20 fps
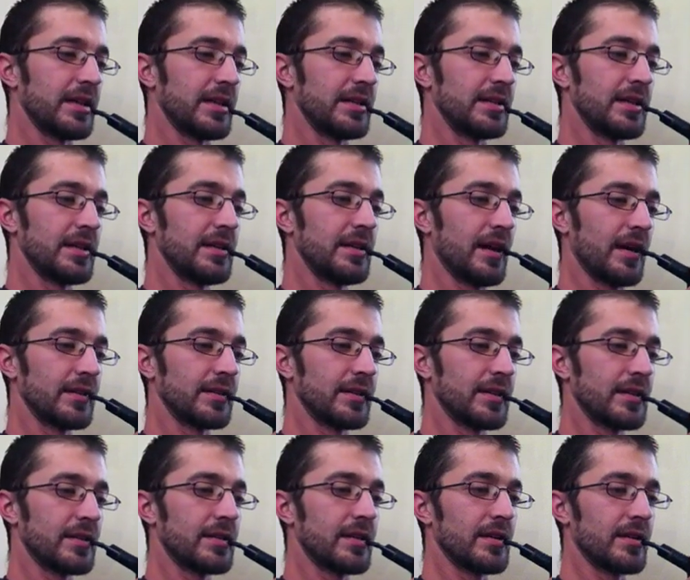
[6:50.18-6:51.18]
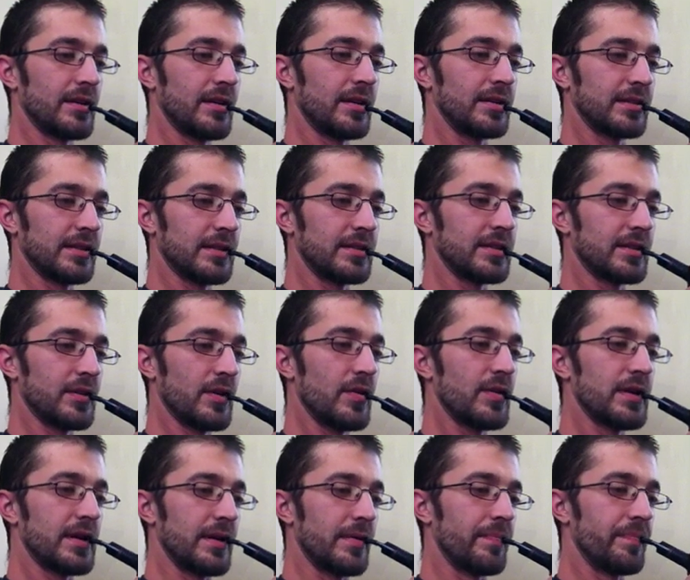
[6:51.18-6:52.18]
he did. I can get to know
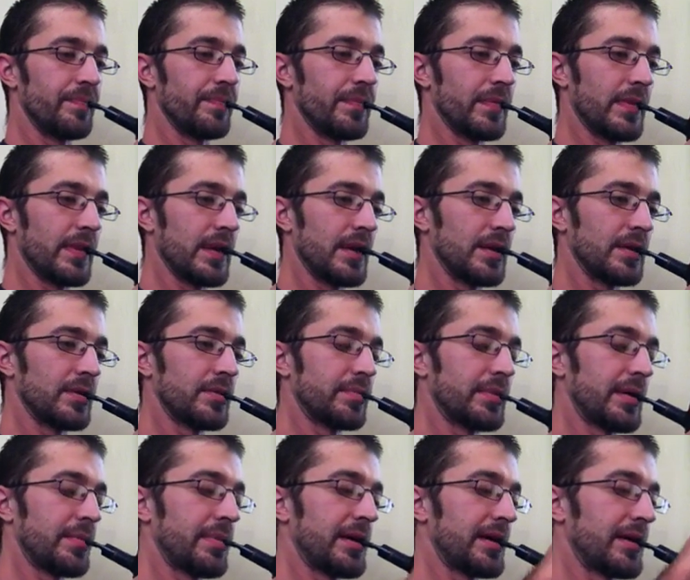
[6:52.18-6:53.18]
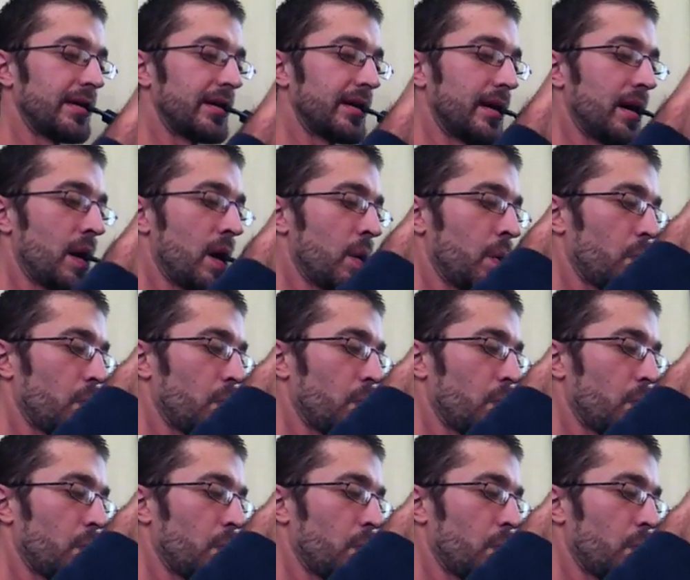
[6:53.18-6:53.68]
him a little bit better.